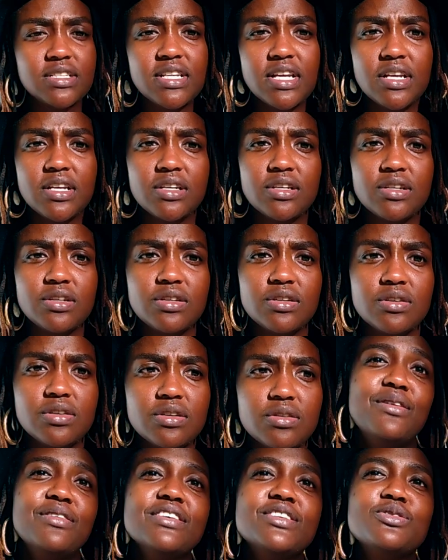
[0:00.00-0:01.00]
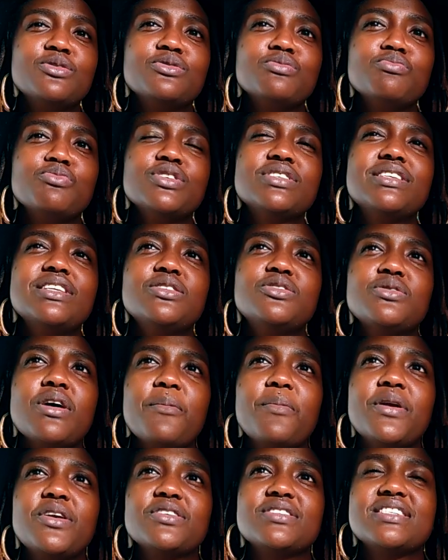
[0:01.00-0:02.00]
And this mostly used to
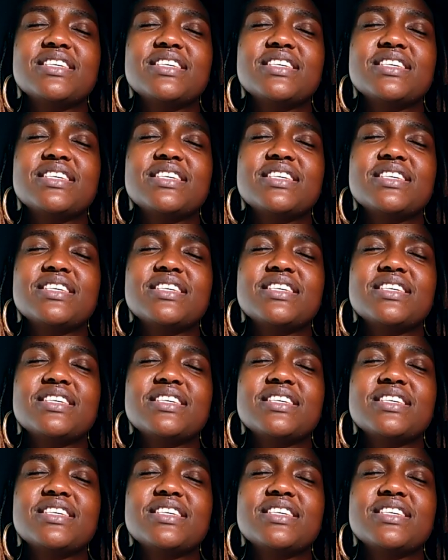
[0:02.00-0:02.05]
happen on